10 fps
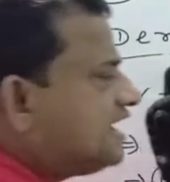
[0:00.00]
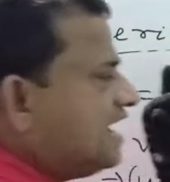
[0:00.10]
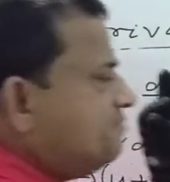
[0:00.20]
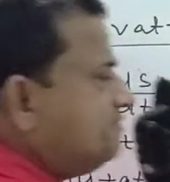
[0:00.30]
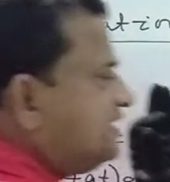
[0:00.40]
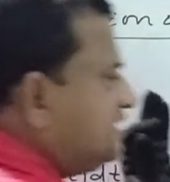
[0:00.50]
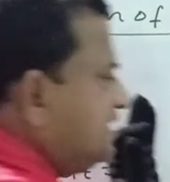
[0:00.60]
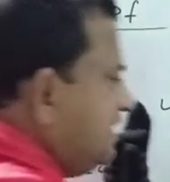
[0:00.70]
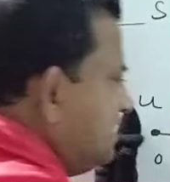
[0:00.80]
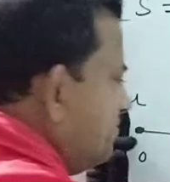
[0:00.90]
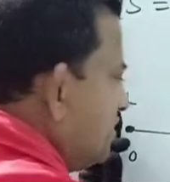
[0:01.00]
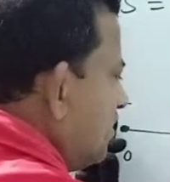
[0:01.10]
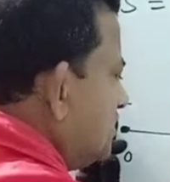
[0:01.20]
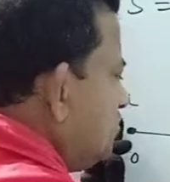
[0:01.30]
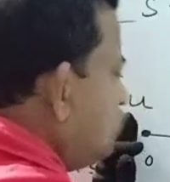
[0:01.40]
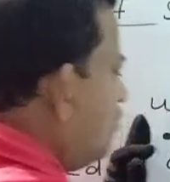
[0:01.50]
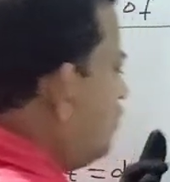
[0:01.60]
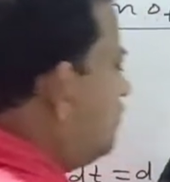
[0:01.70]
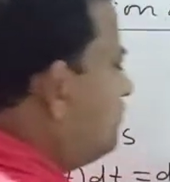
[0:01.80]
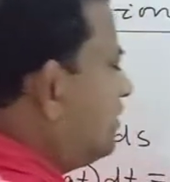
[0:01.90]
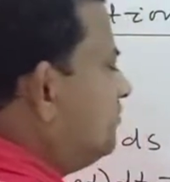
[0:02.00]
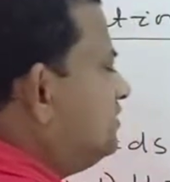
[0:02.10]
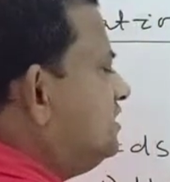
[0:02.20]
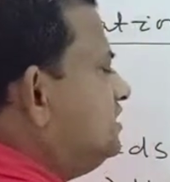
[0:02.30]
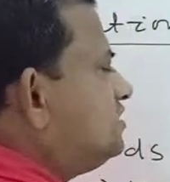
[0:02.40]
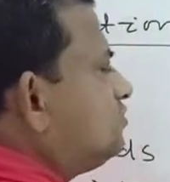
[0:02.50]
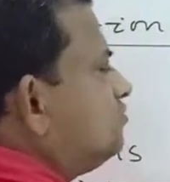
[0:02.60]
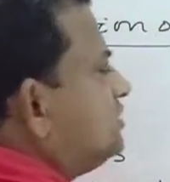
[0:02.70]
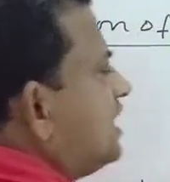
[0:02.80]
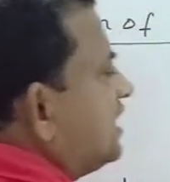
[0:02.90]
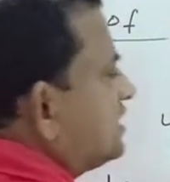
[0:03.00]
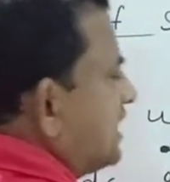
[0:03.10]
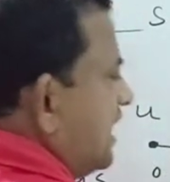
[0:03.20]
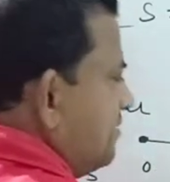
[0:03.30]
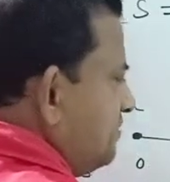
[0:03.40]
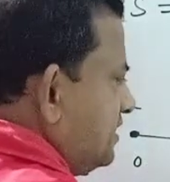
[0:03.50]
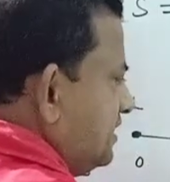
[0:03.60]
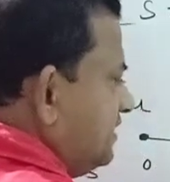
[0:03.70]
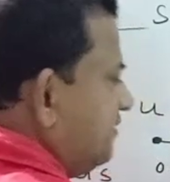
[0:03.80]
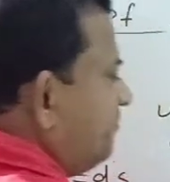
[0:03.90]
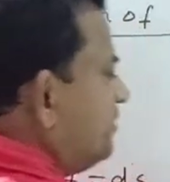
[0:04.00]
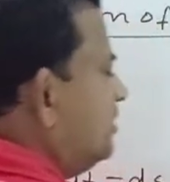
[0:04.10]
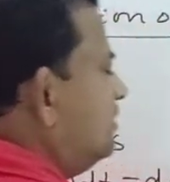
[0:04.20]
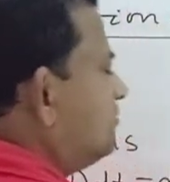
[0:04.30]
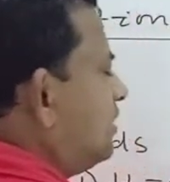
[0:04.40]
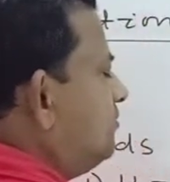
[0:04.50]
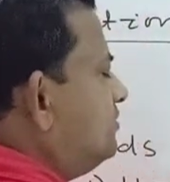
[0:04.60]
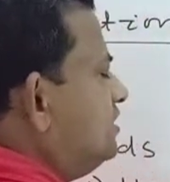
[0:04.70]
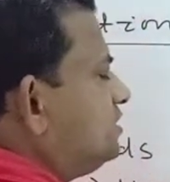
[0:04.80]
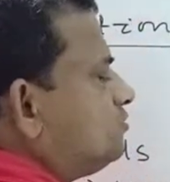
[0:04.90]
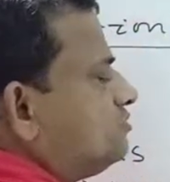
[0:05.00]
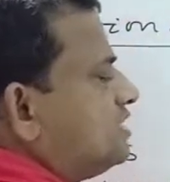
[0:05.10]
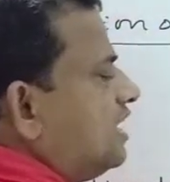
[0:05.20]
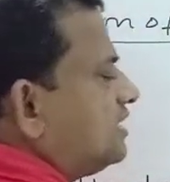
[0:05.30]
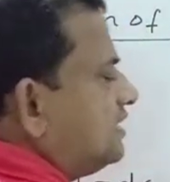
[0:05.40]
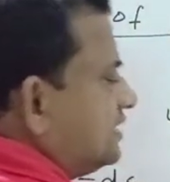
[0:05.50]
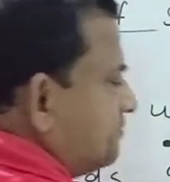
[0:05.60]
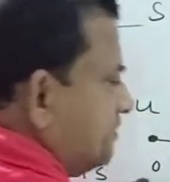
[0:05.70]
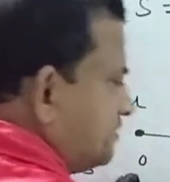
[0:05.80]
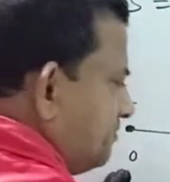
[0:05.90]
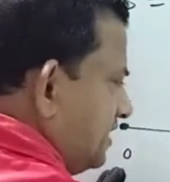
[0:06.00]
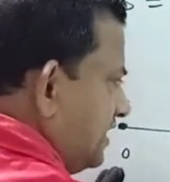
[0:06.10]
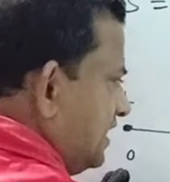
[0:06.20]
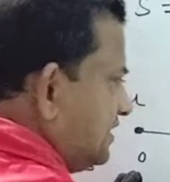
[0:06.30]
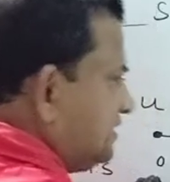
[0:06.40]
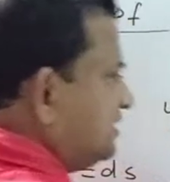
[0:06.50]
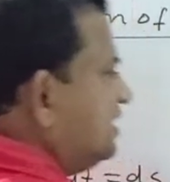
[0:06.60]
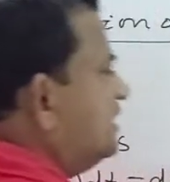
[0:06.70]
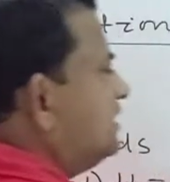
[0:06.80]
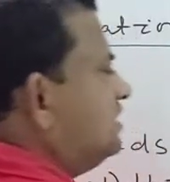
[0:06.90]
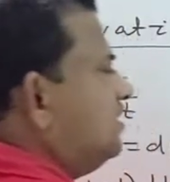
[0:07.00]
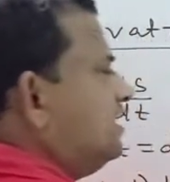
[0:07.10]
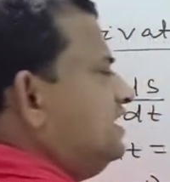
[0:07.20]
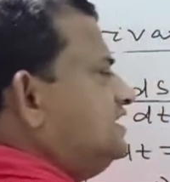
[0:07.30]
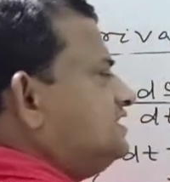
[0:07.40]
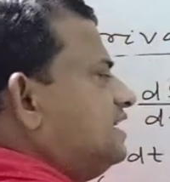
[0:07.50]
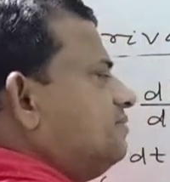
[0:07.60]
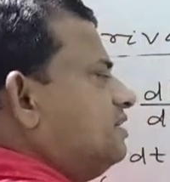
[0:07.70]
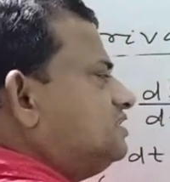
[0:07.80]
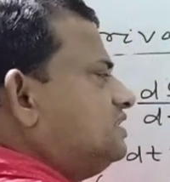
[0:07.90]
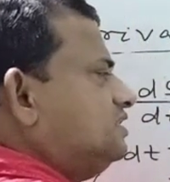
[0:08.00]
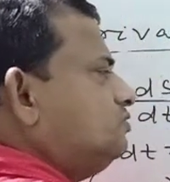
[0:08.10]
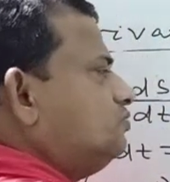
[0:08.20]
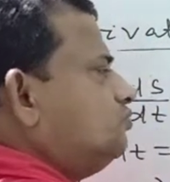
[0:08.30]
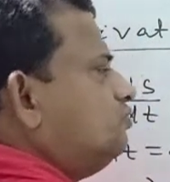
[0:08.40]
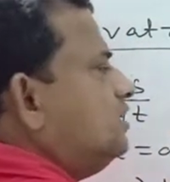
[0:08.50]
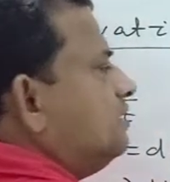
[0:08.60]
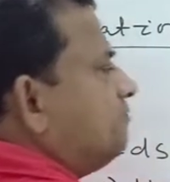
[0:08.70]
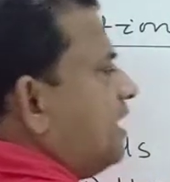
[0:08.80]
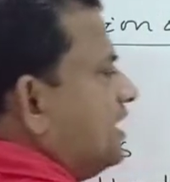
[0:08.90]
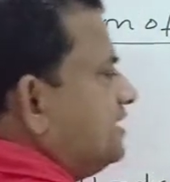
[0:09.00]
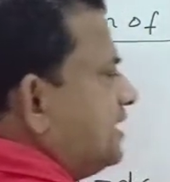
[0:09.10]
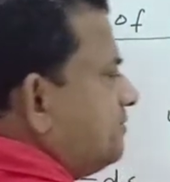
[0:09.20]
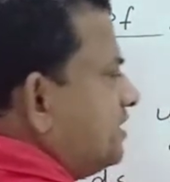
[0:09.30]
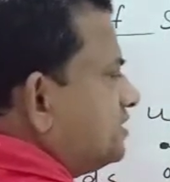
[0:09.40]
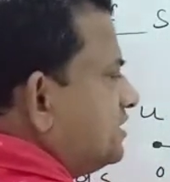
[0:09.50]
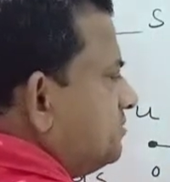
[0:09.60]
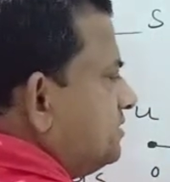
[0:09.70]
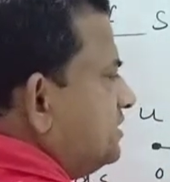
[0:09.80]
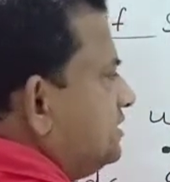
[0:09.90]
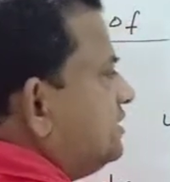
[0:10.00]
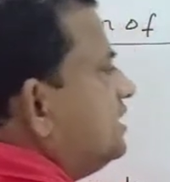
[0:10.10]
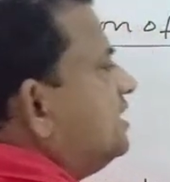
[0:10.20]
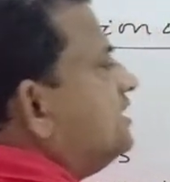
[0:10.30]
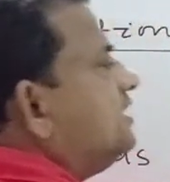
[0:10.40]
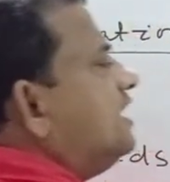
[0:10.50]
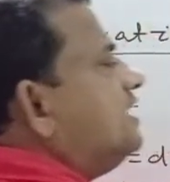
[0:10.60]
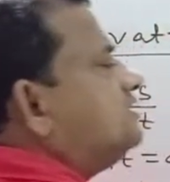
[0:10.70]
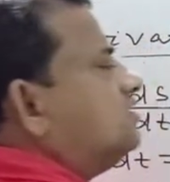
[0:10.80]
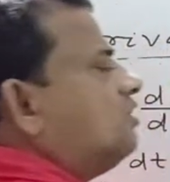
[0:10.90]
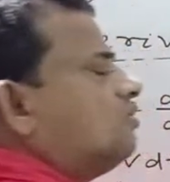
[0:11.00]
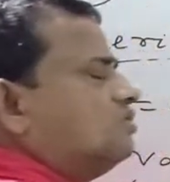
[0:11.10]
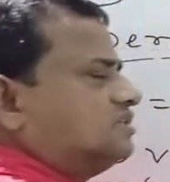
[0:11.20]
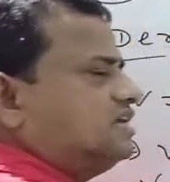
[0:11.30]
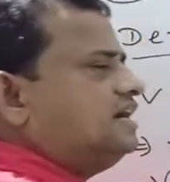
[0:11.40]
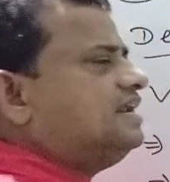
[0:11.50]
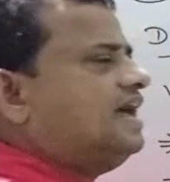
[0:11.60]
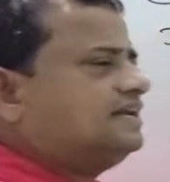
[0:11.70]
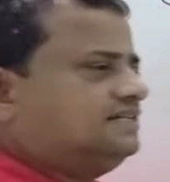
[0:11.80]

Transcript: time t, because you know from this to that time t, from this to that displacement s, here initial velocity u, final velocity v, a is the constant